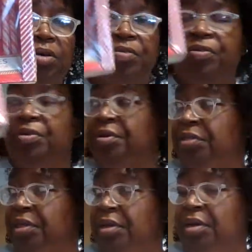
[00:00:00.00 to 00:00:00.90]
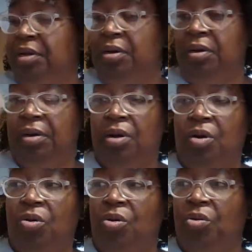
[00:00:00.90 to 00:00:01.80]
for the uh,
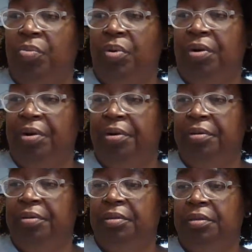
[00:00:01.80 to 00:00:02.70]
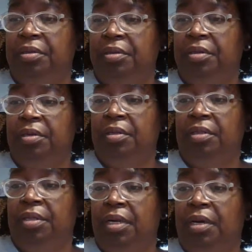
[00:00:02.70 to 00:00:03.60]
cocoa bar
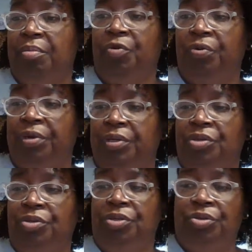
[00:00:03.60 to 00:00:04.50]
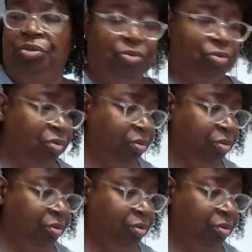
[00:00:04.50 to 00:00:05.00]
that I'm going to do.